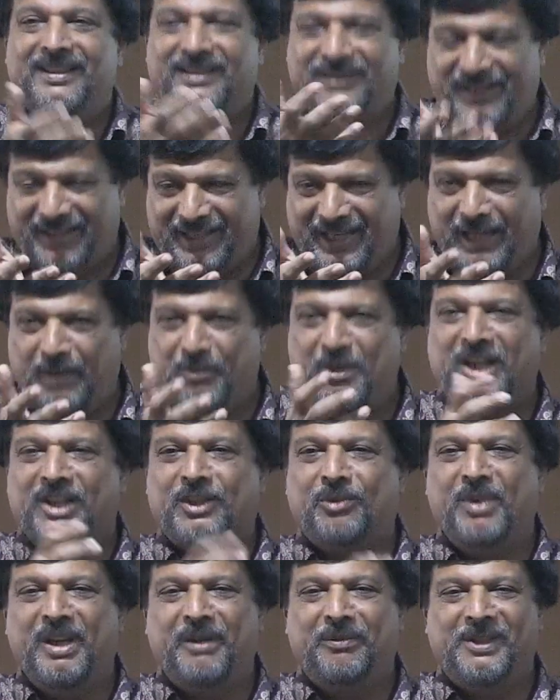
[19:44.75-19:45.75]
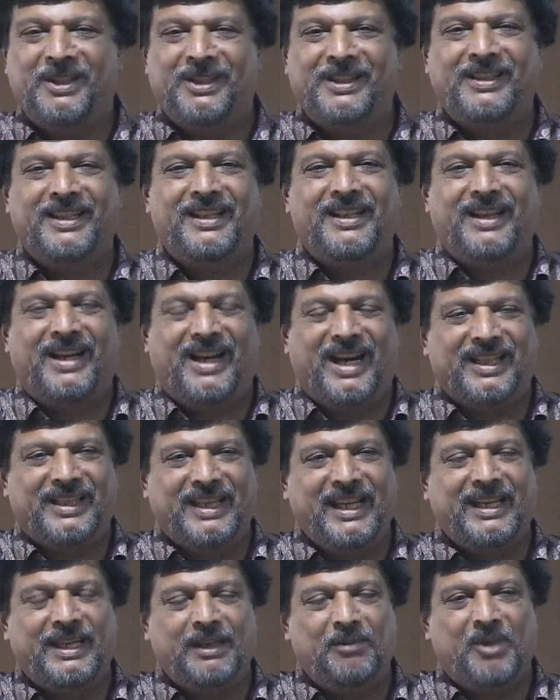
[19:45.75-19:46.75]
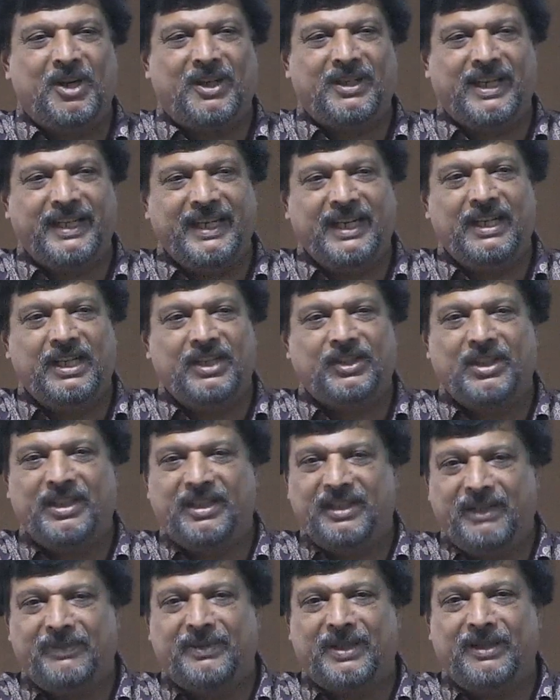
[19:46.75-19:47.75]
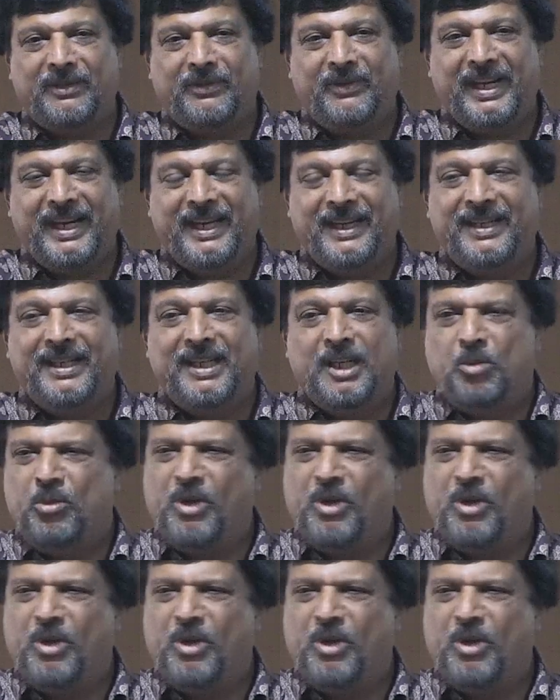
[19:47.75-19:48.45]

The Kiribati people are thinking about English in a different way